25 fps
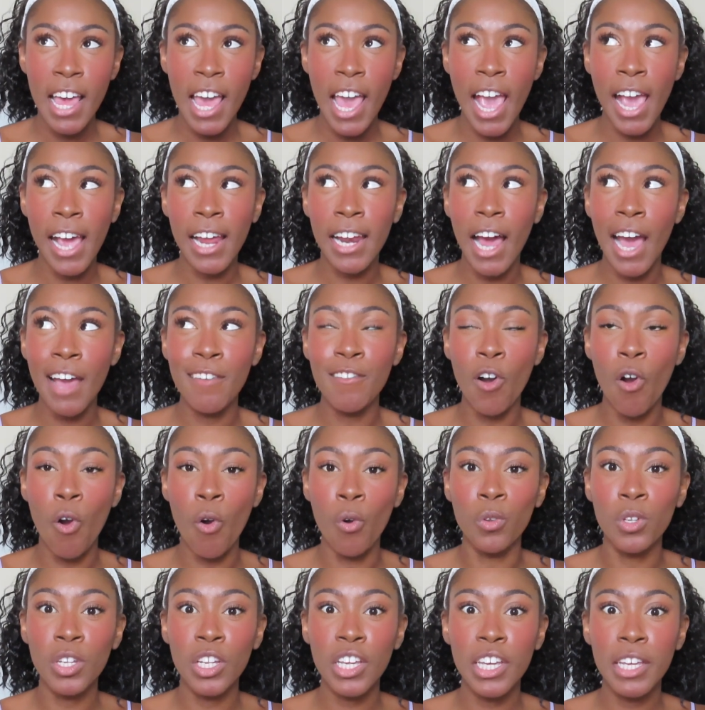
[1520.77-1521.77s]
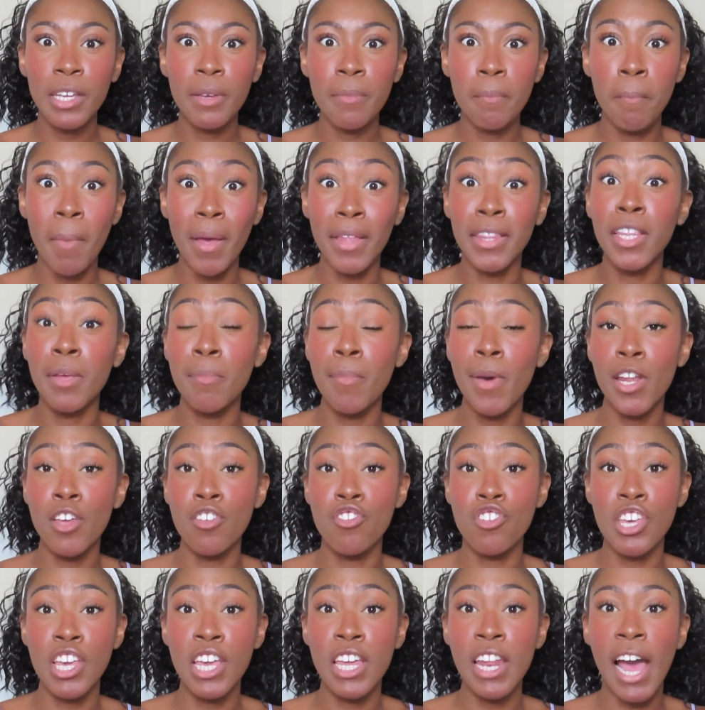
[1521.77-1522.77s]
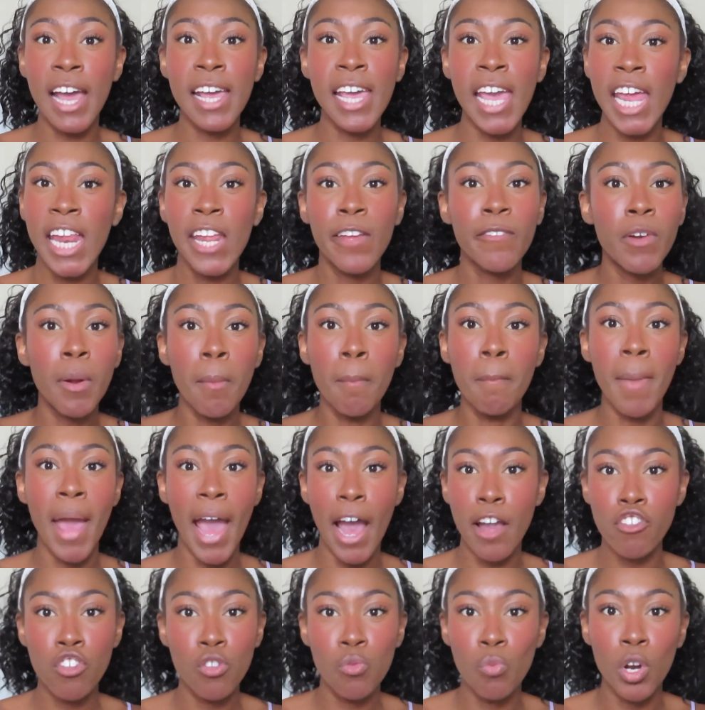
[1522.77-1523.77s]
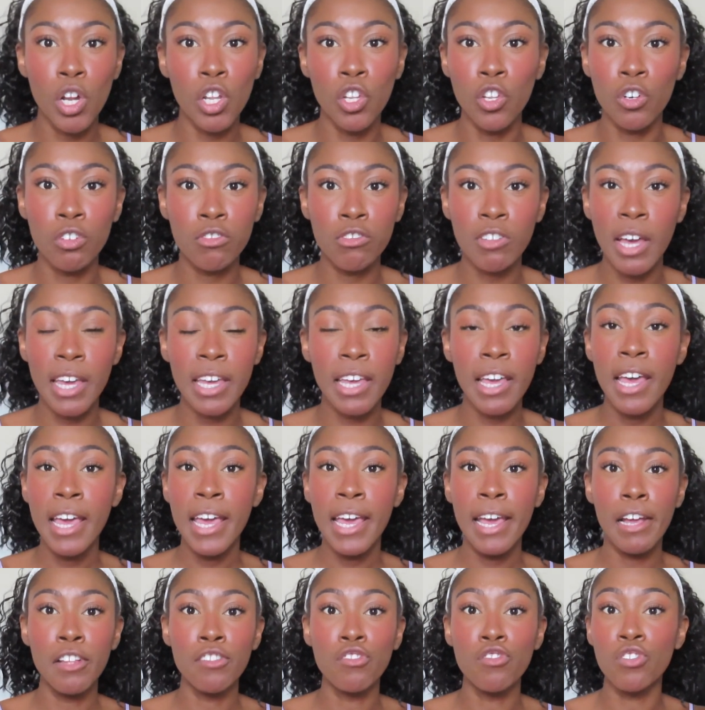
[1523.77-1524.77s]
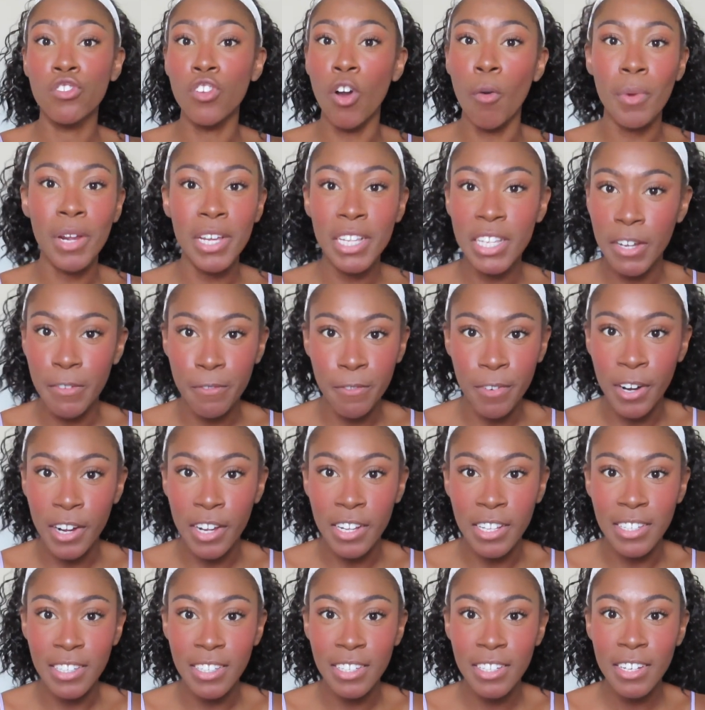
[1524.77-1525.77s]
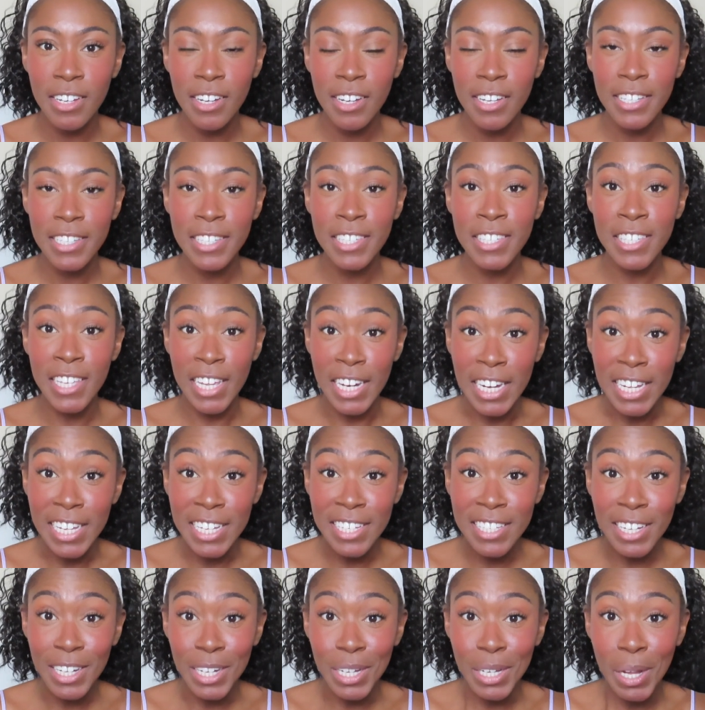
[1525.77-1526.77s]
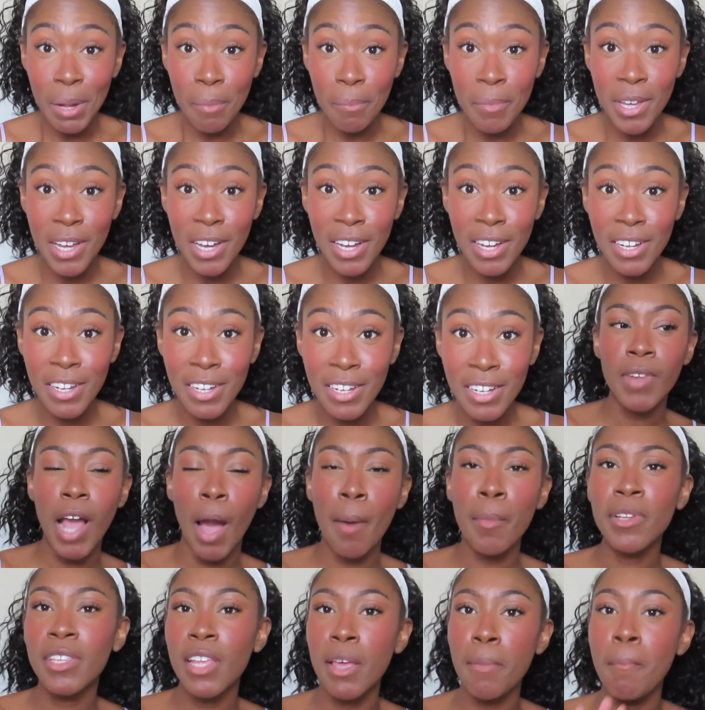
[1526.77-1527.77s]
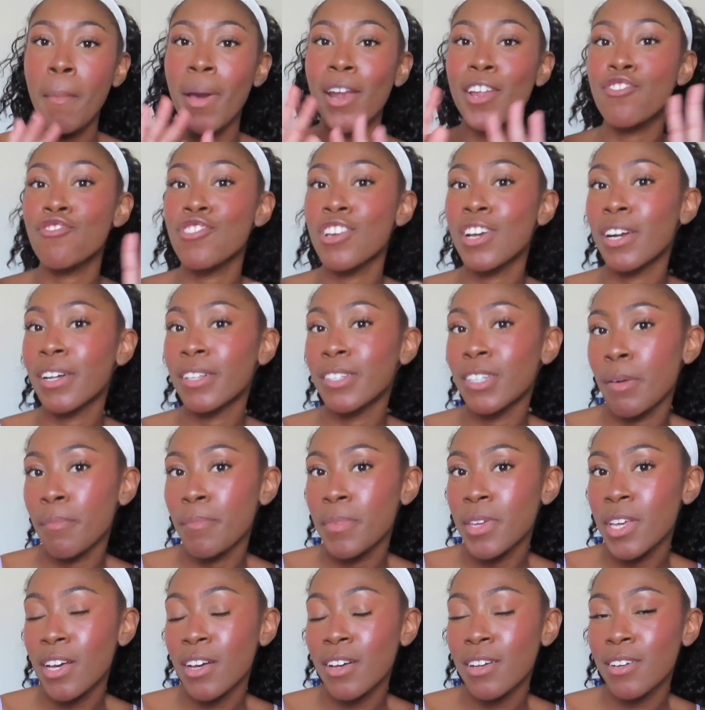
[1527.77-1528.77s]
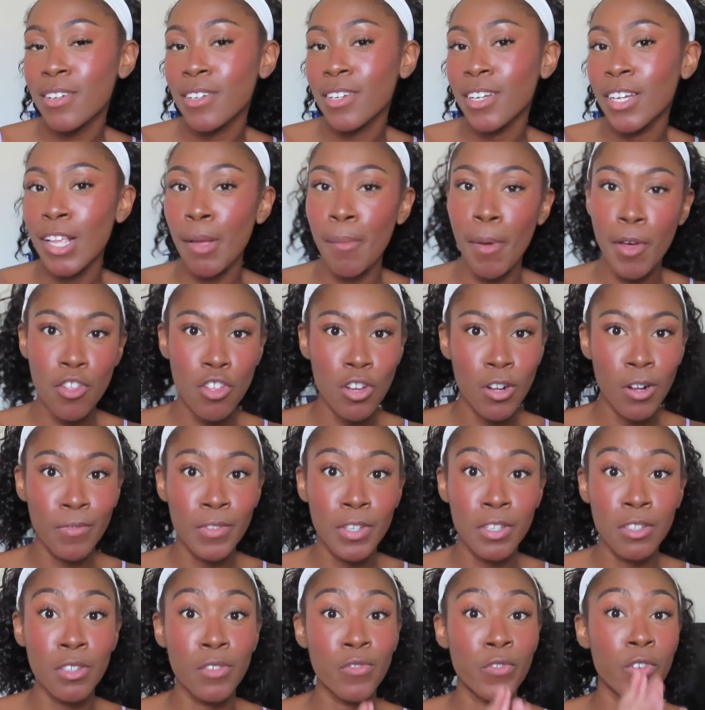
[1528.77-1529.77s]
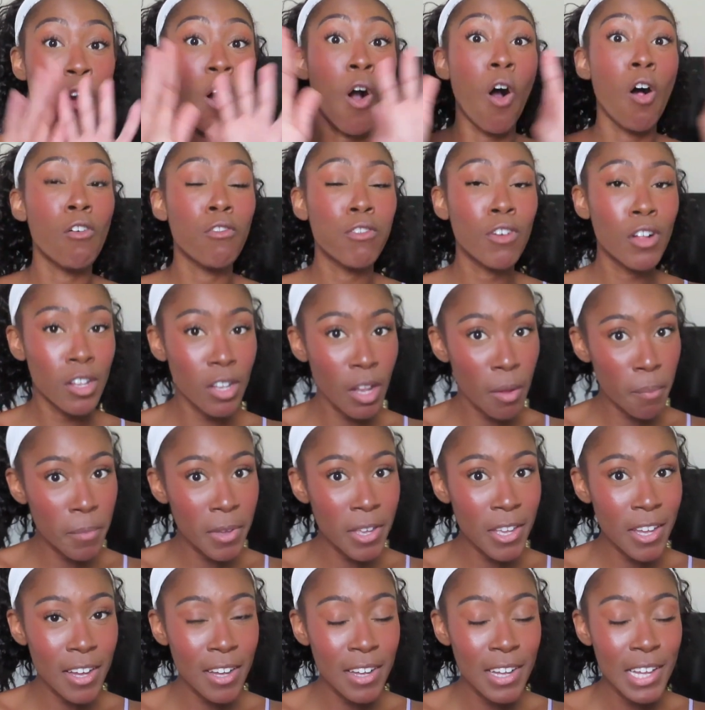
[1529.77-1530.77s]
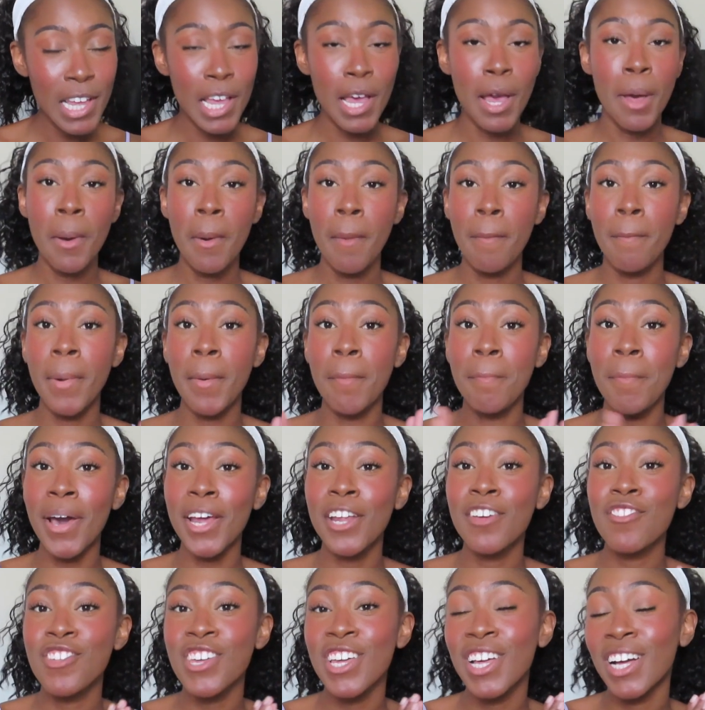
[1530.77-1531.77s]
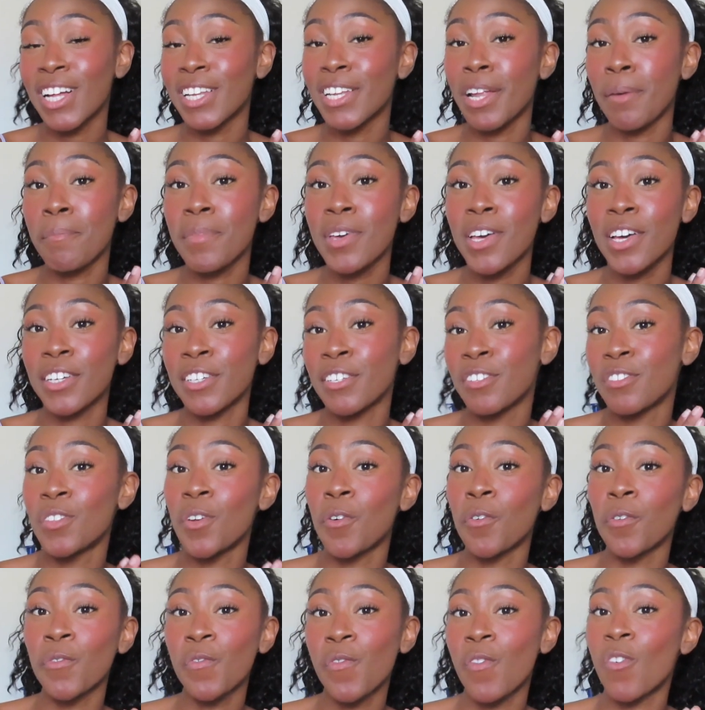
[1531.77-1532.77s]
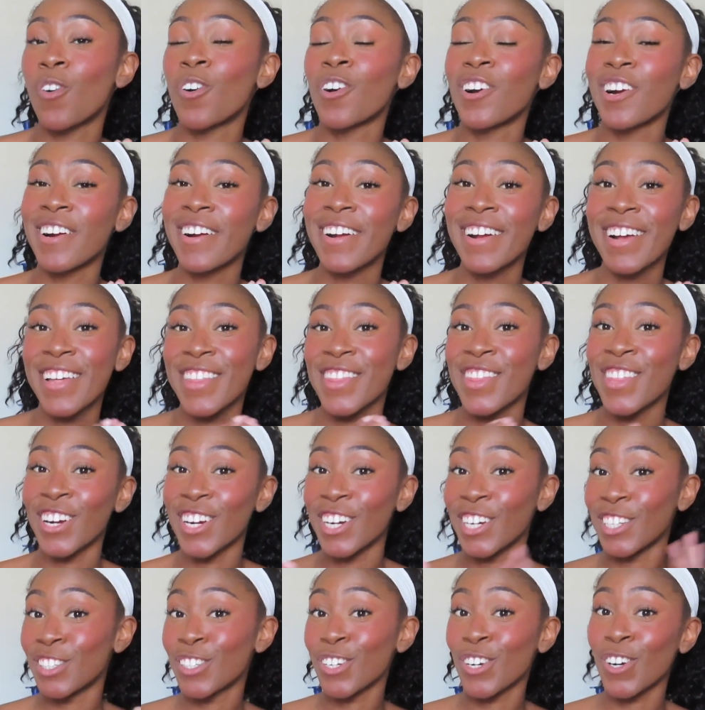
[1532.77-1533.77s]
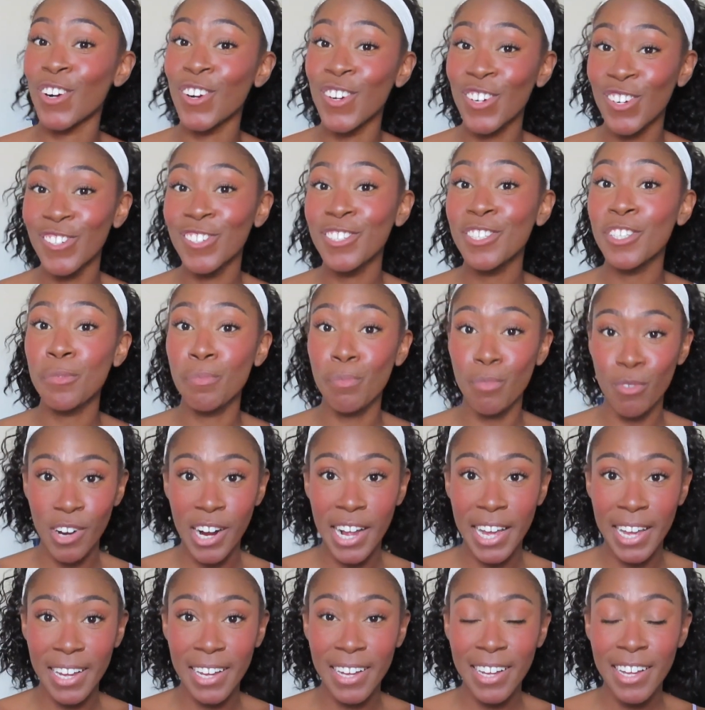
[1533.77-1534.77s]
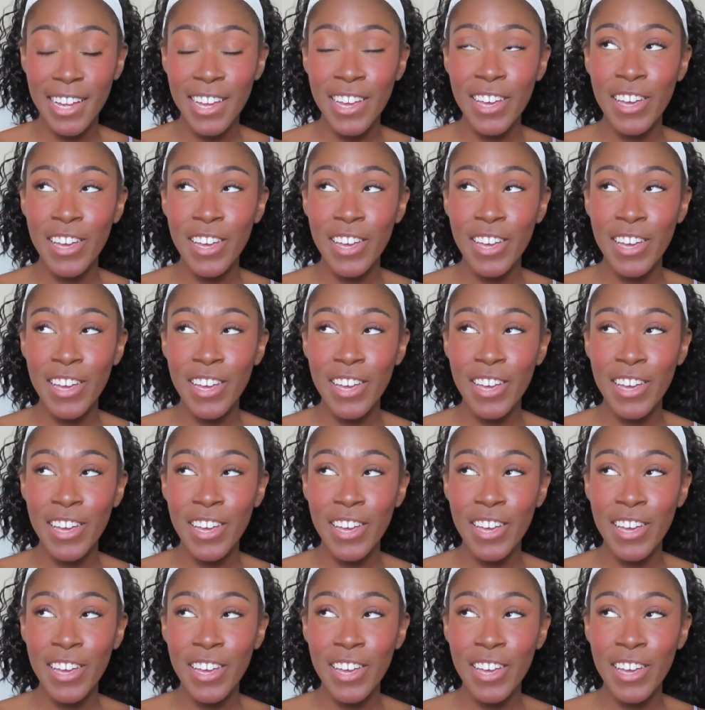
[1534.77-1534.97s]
And I've only been to Medellín. I can't even imagine what it looks like in so many different cities in Colombia. I'm gonna say Medellín, Colombia, because I'm not sure if this is for all of Colombia, but Medellín, Colombia is known for their eternal spring.